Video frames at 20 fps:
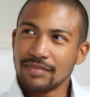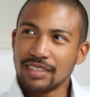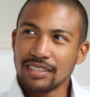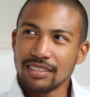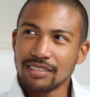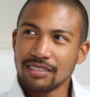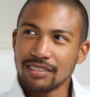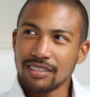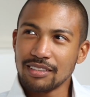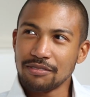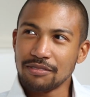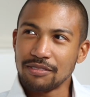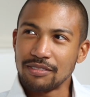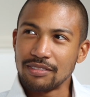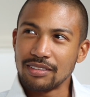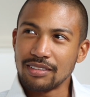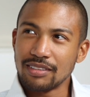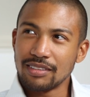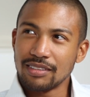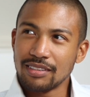It's a tough
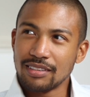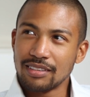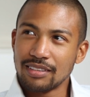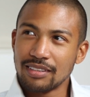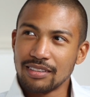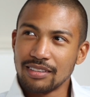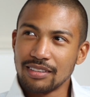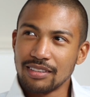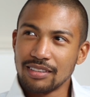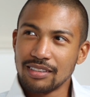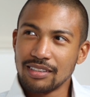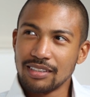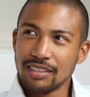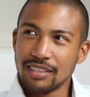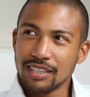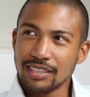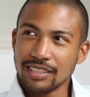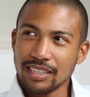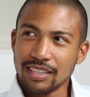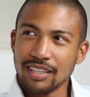one.
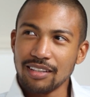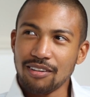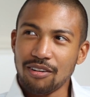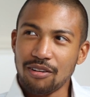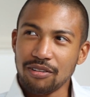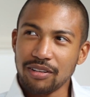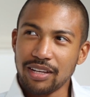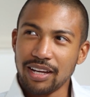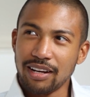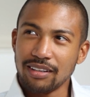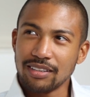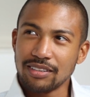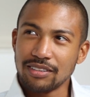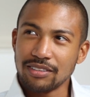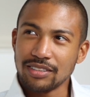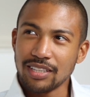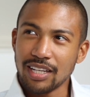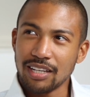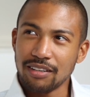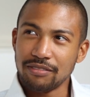Because I think all
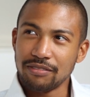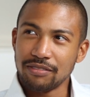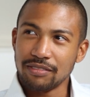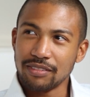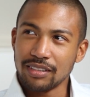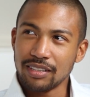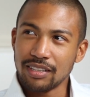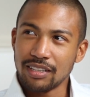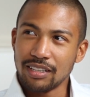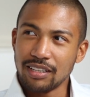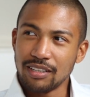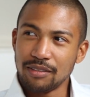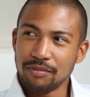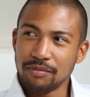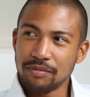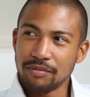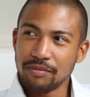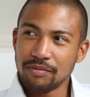characters have a